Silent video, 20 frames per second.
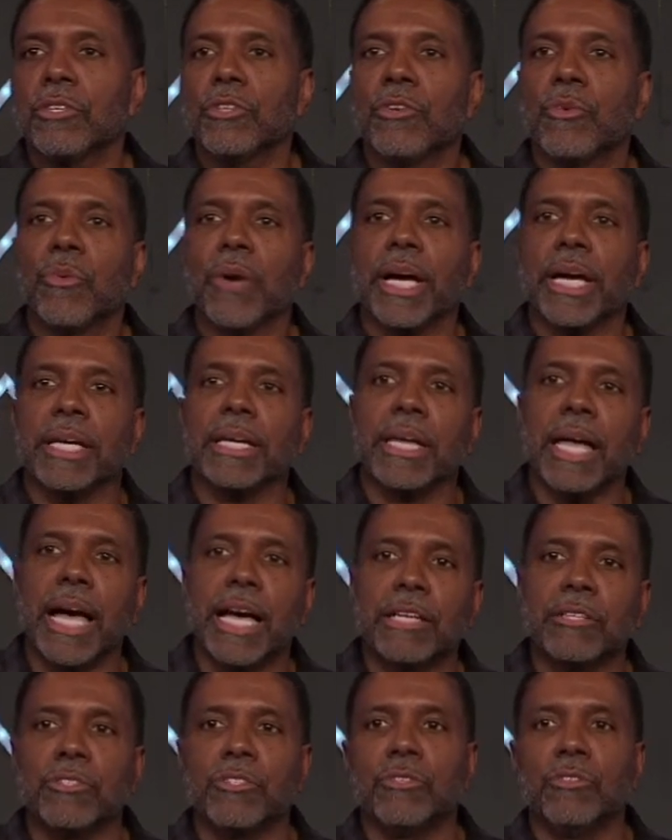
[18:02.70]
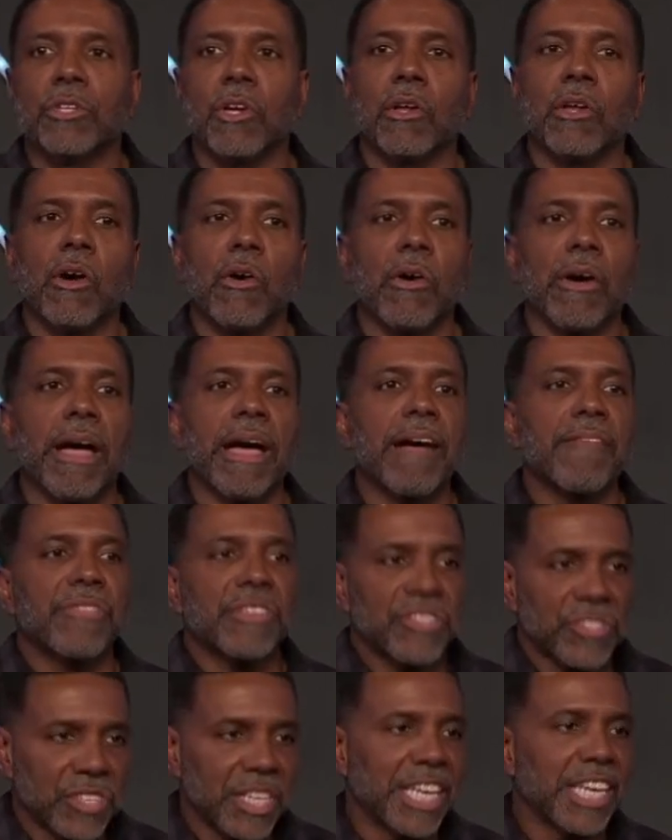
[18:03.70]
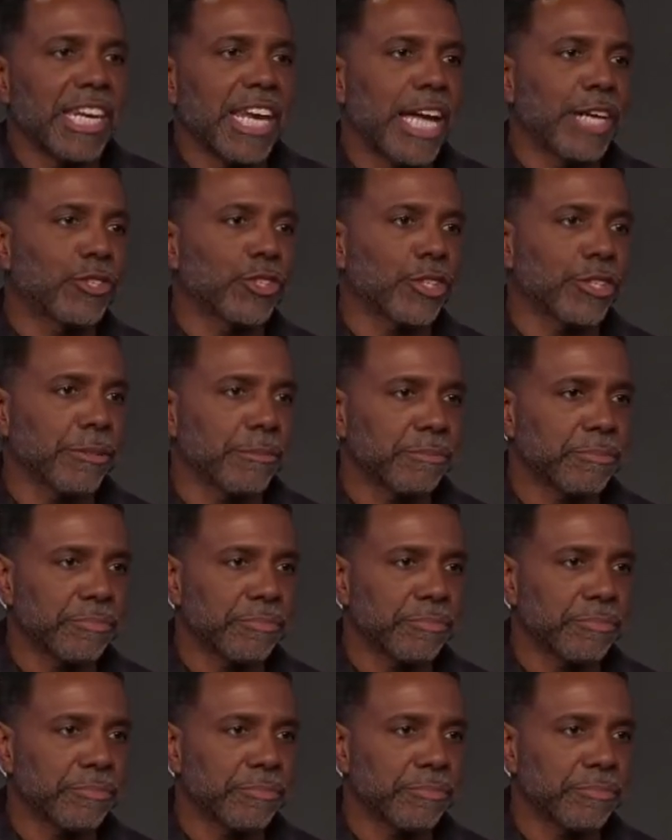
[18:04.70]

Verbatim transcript: you recognize you no longer have the sin nature.